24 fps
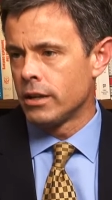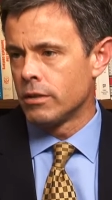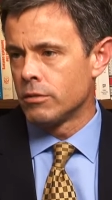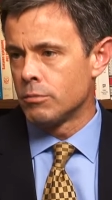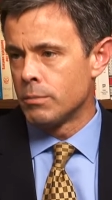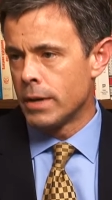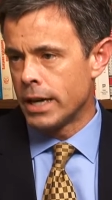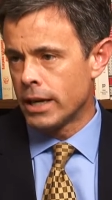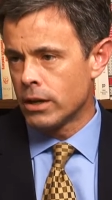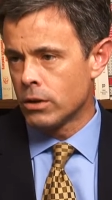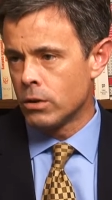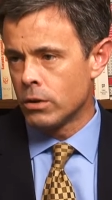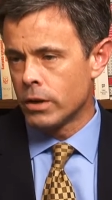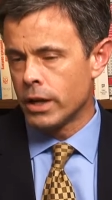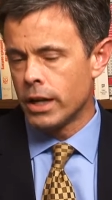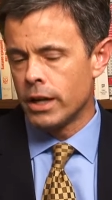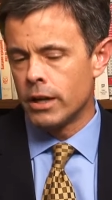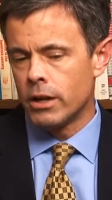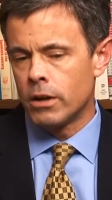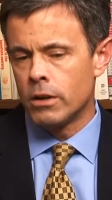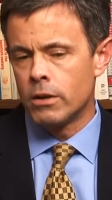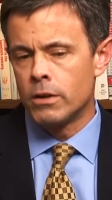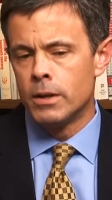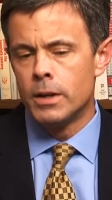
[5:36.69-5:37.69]
of medical
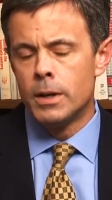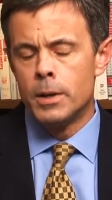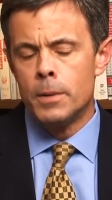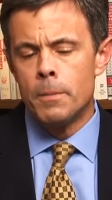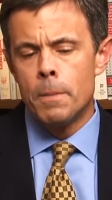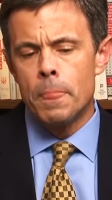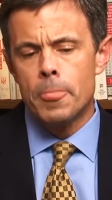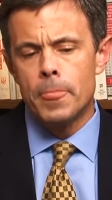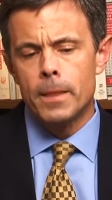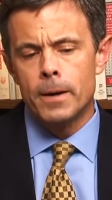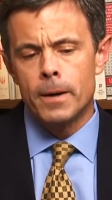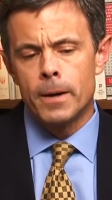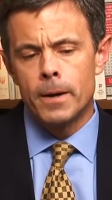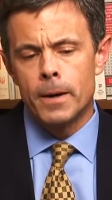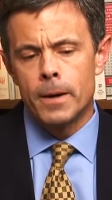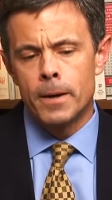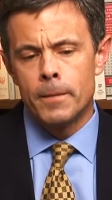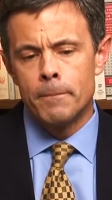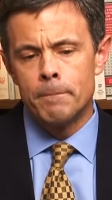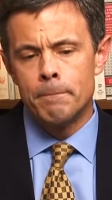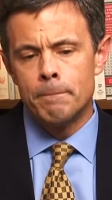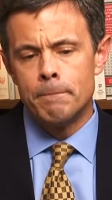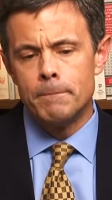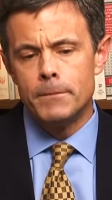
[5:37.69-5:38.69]
care.
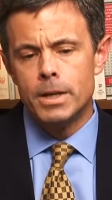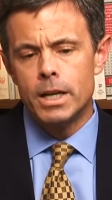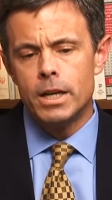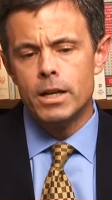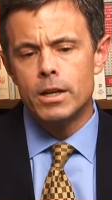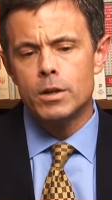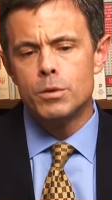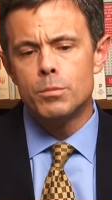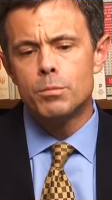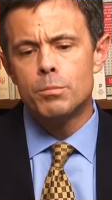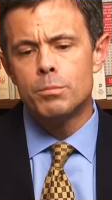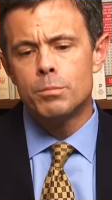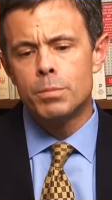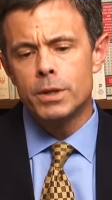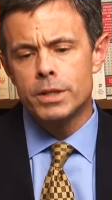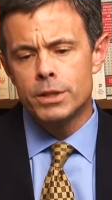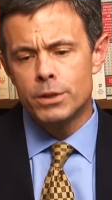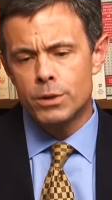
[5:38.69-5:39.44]
But